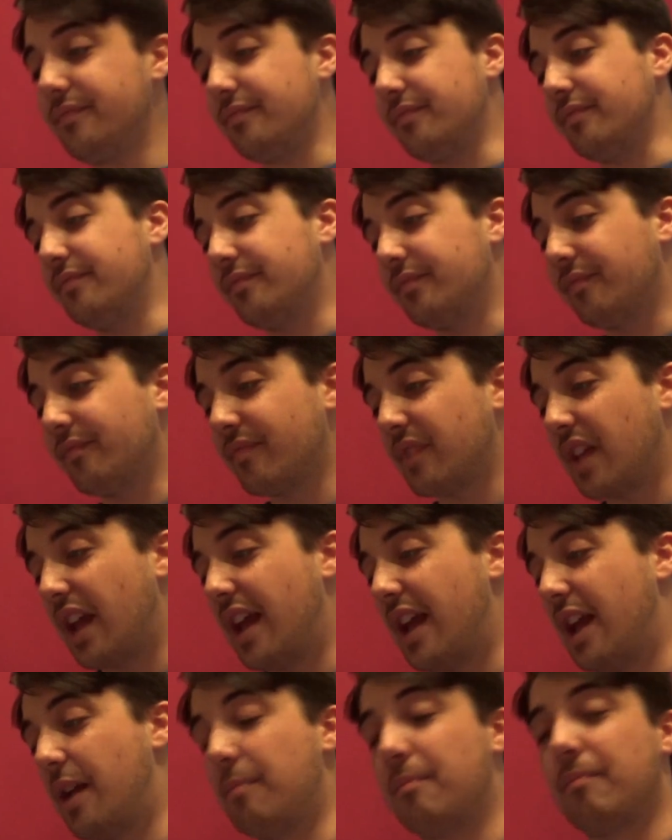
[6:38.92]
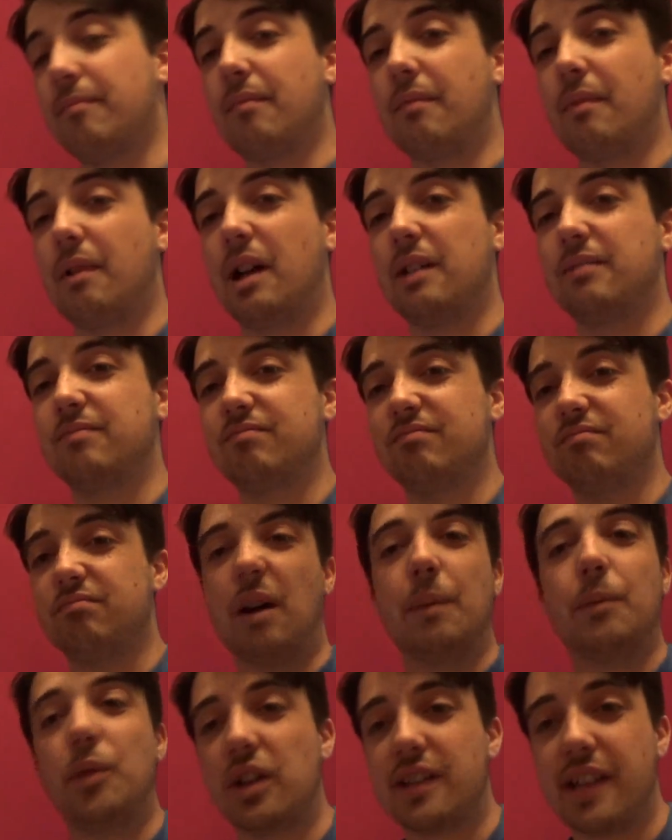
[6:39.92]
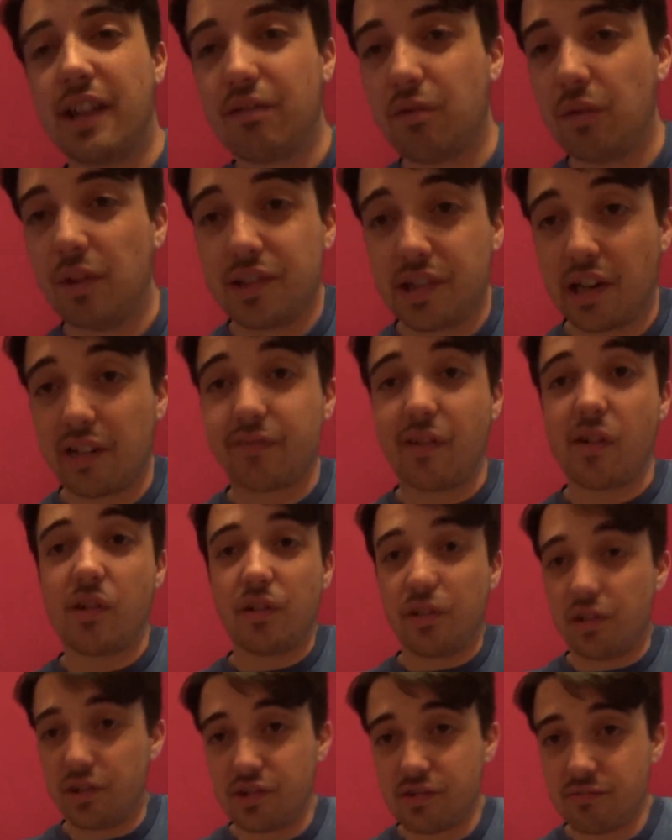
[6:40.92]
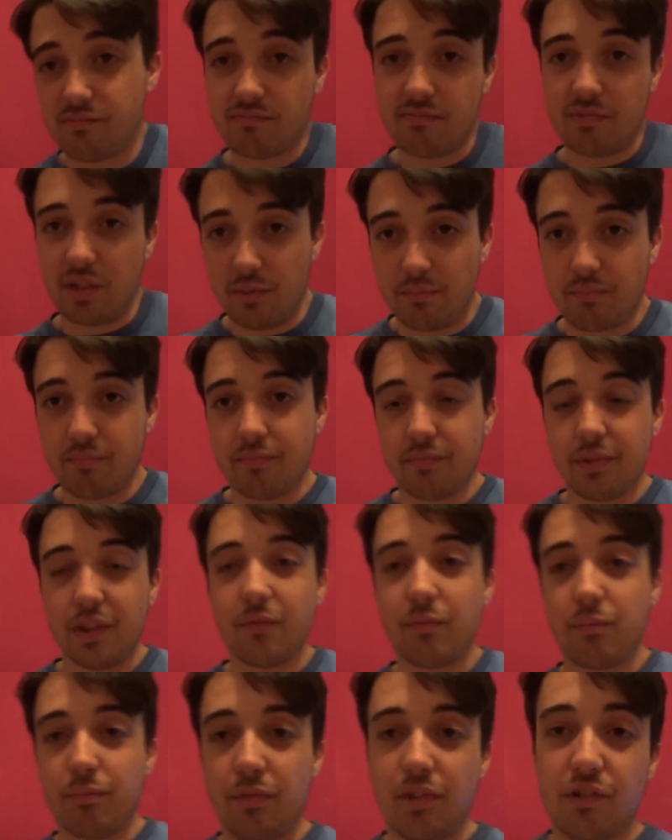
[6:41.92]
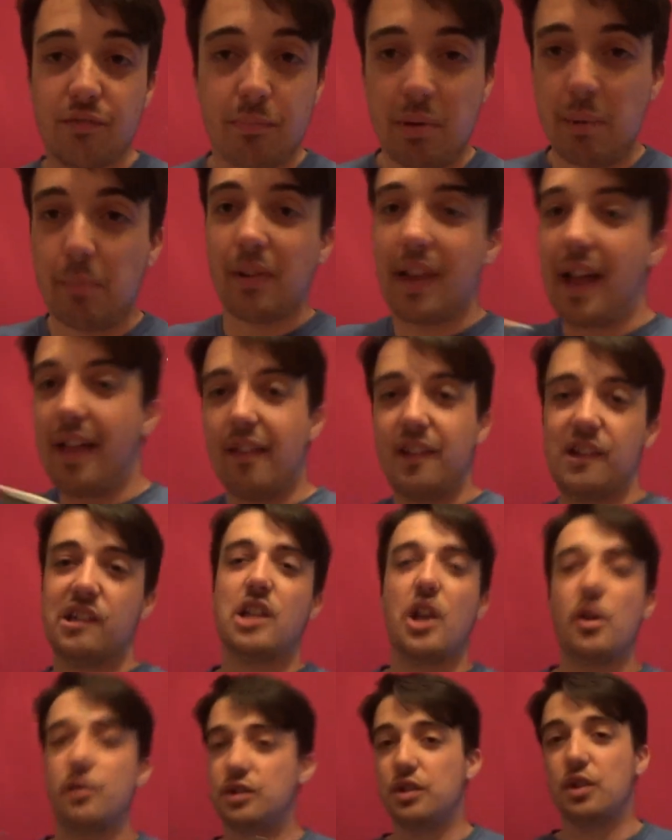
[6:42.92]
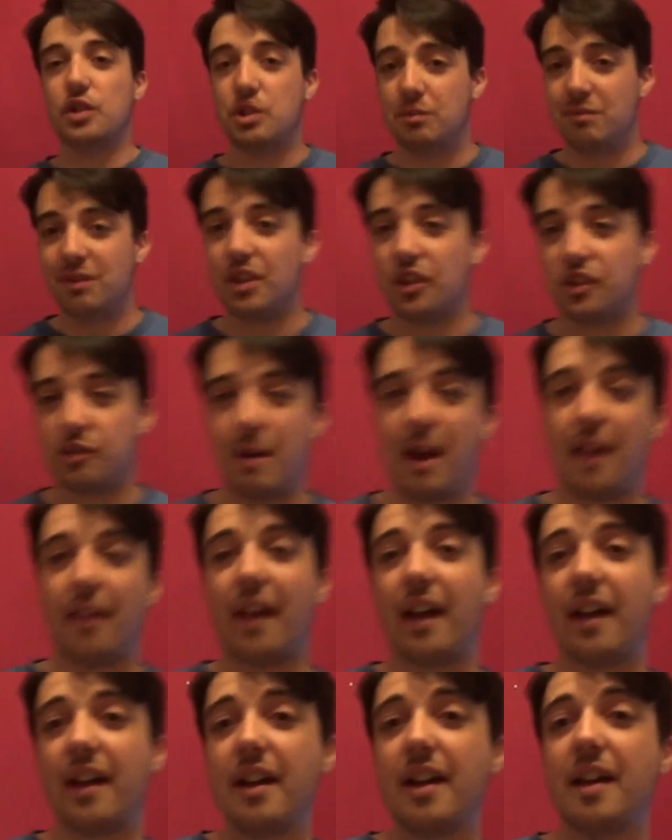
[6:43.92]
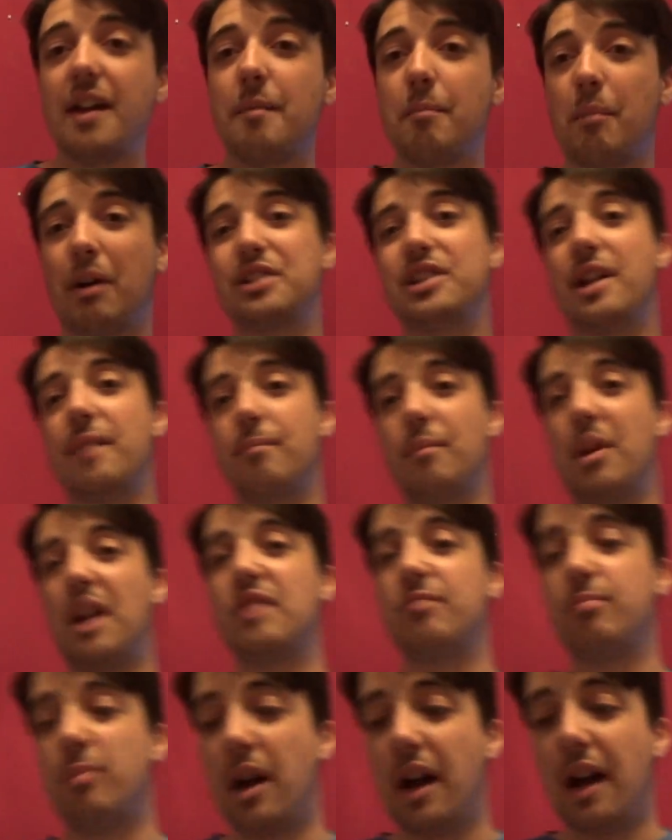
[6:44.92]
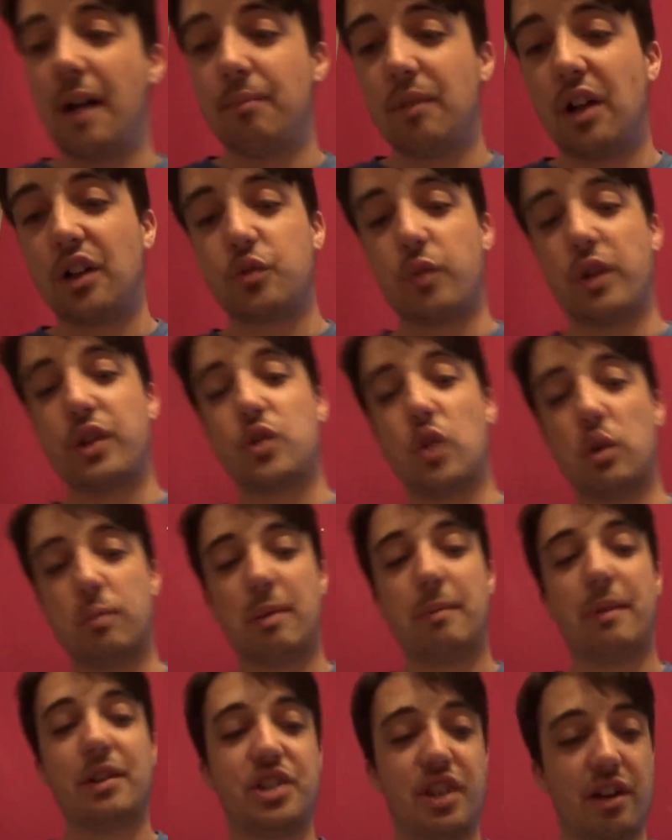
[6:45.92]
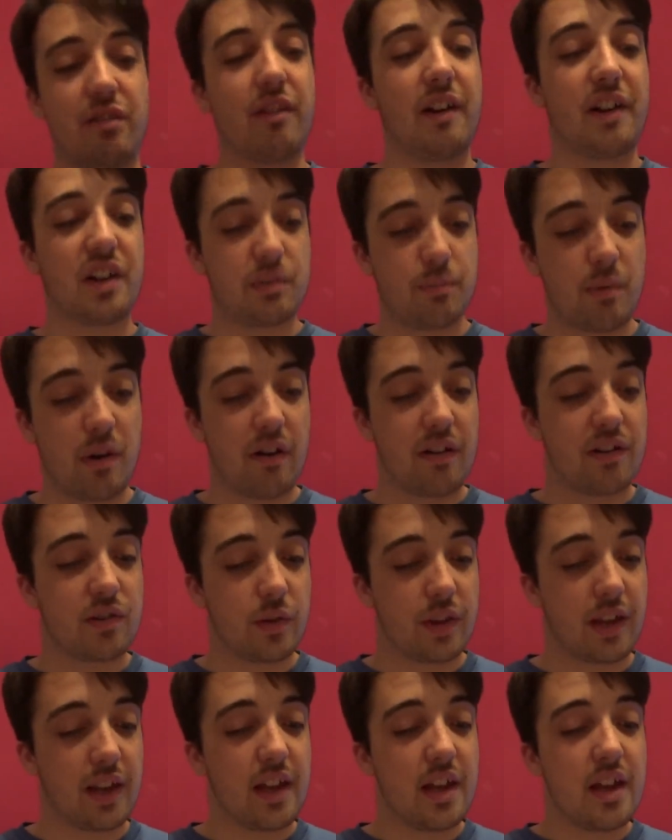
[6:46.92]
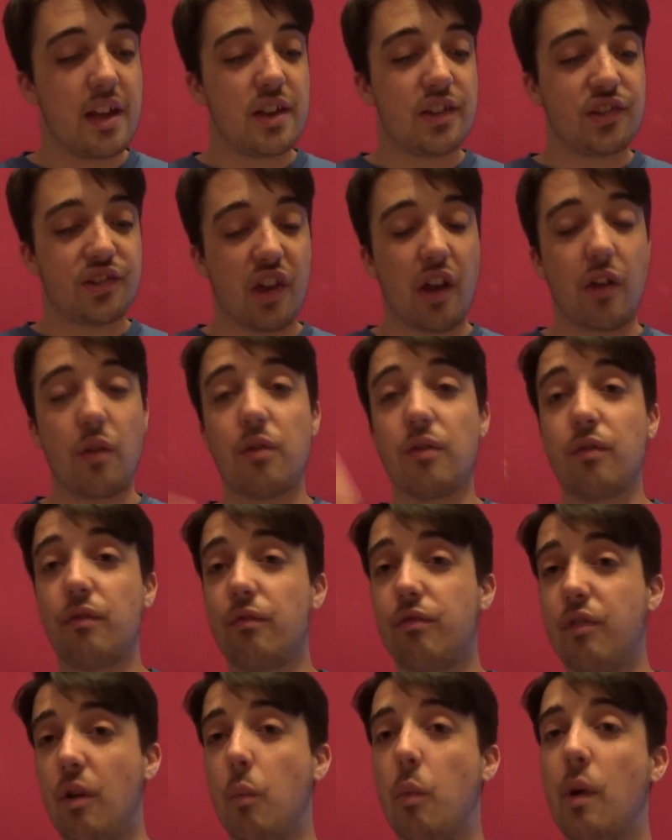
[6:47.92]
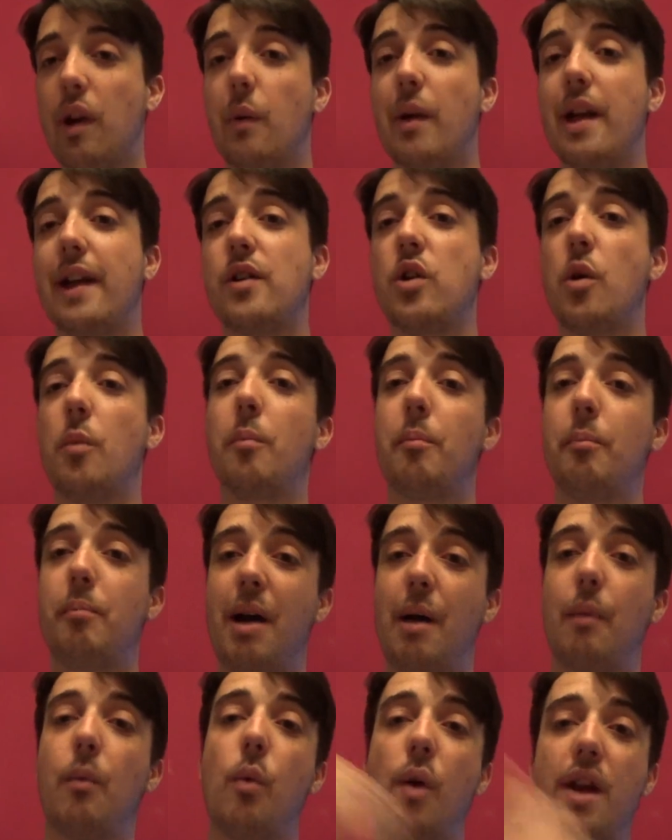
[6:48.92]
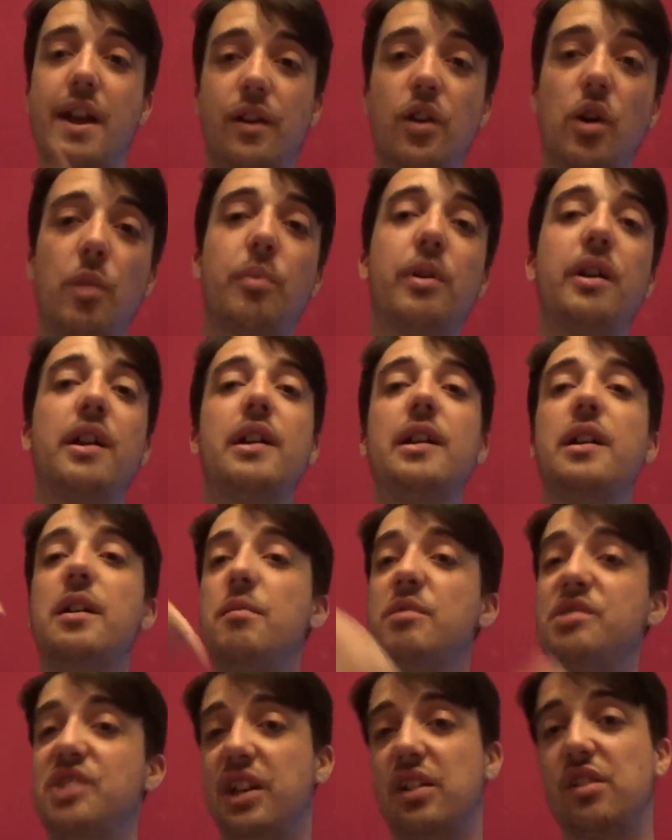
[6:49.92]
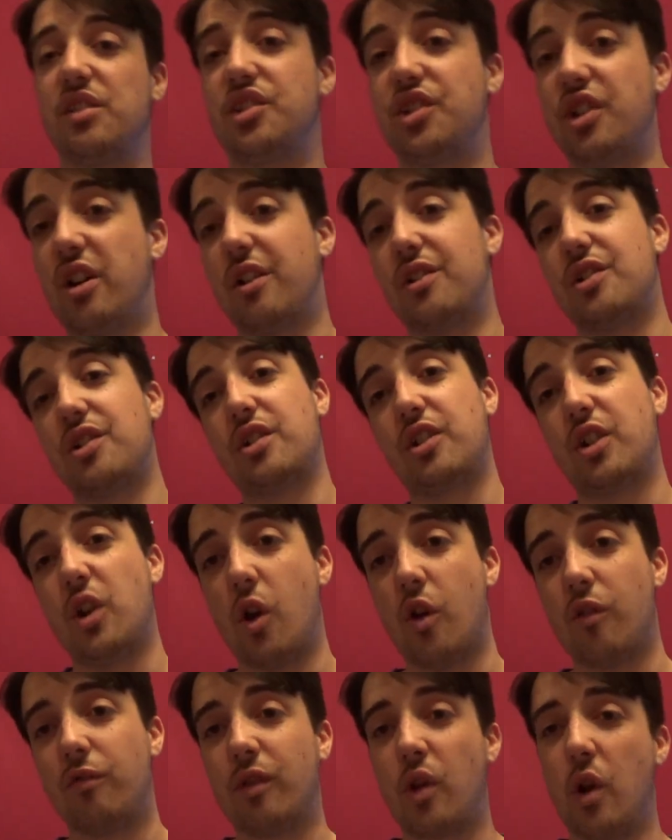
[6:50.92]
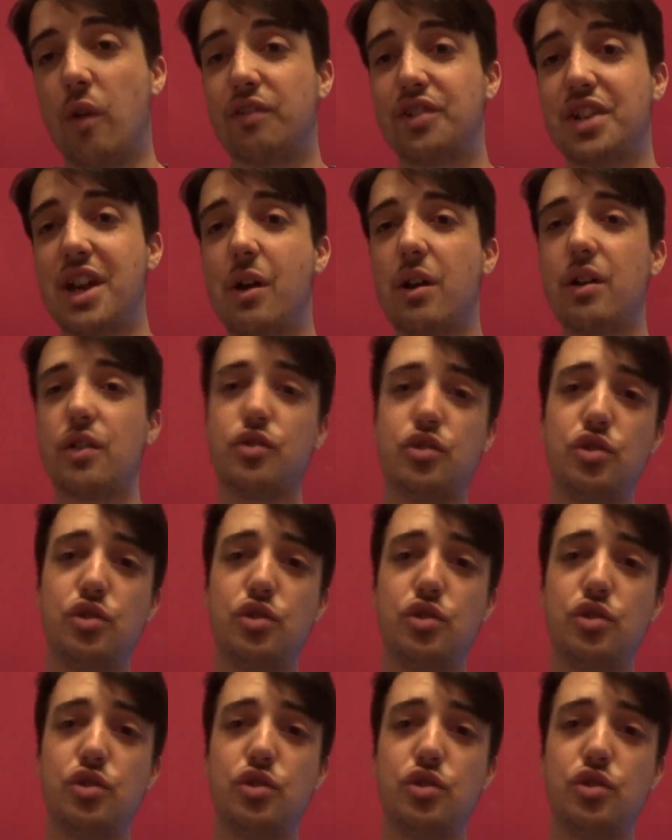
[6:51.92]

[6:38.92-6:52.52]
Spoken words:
I'm not going to take you through the entire phone because there's people out there, there's loads of YouTube videos about that. But I just want to talk about my general experience with it. So, from when I wake up, stick on charge, go have a shower,